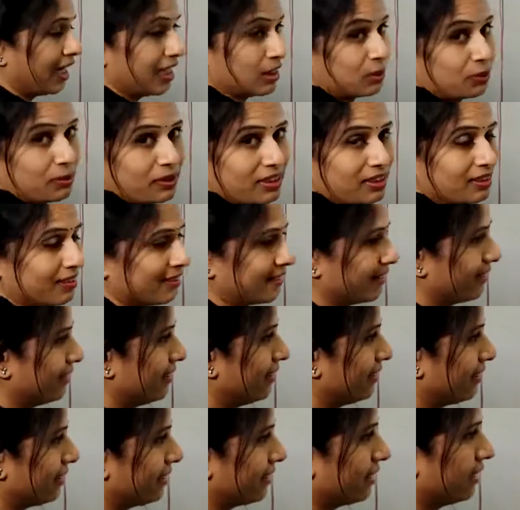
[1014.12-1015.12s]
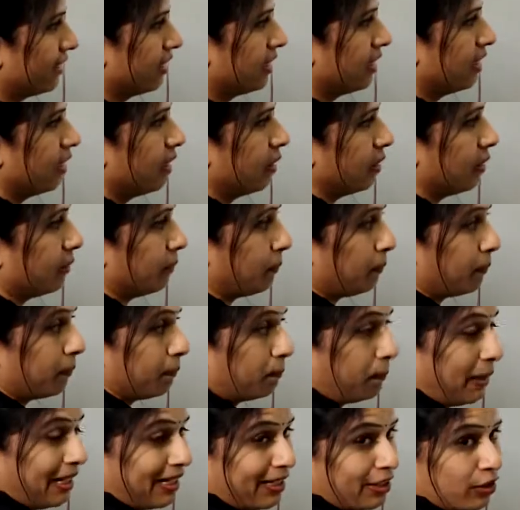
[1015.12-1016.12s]
as we discussed,
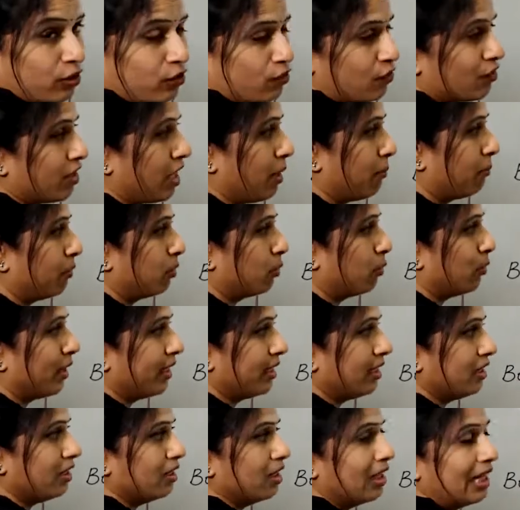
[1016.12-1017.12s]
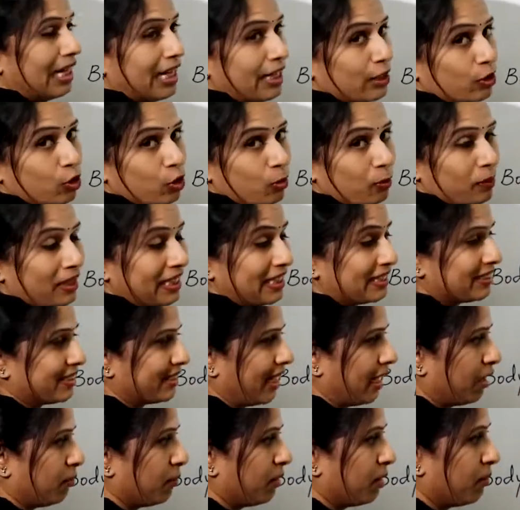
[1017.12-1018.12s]
paragraph number 1, an opening
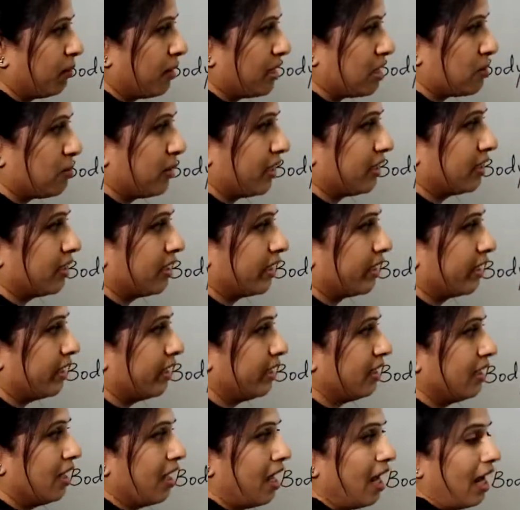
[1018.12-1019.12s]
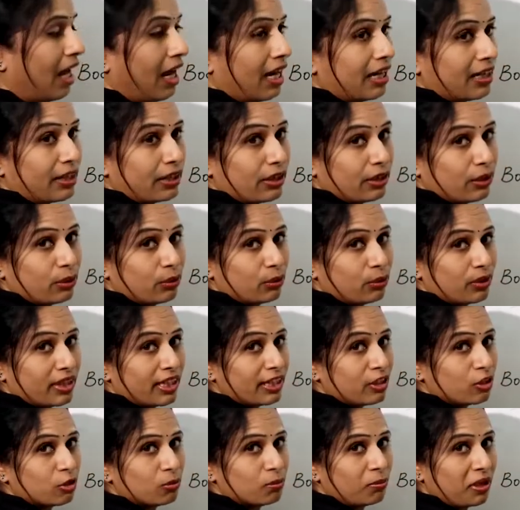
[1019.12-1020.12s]
statement must be there, and you
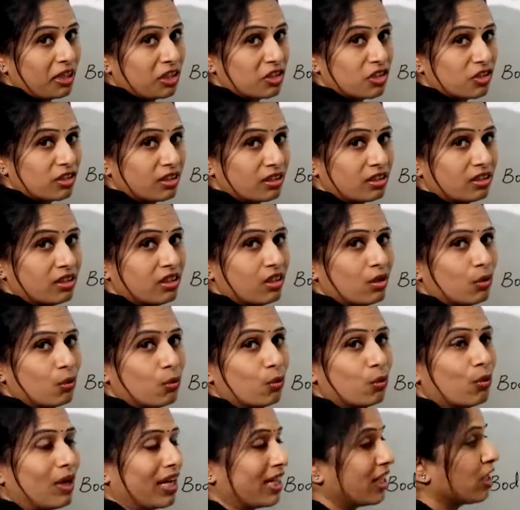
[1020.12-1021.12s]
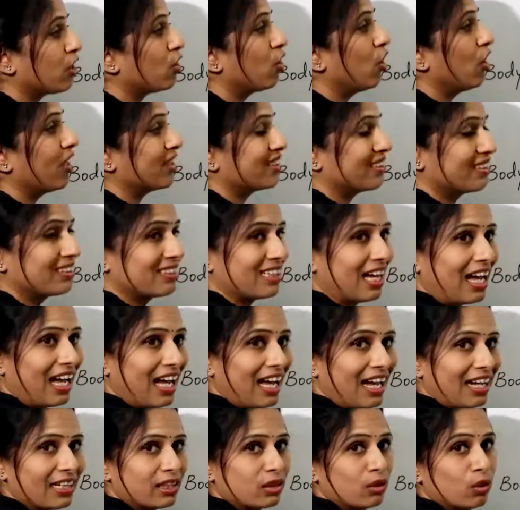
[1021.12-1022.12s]
need to mention why you are
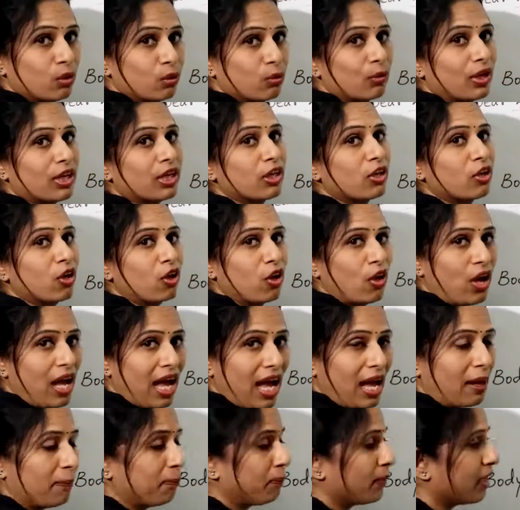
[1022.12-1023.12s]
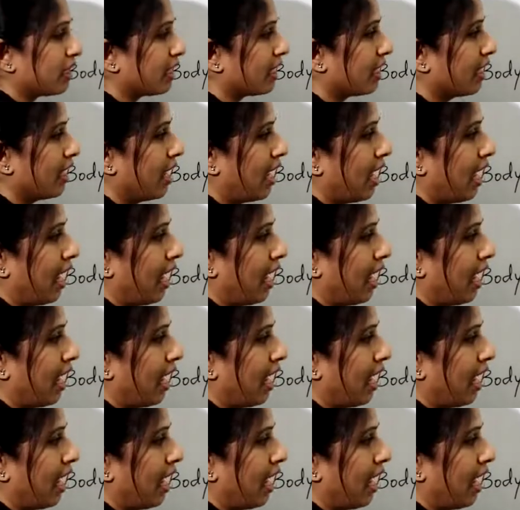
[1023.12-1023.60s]
sad, why you are happy,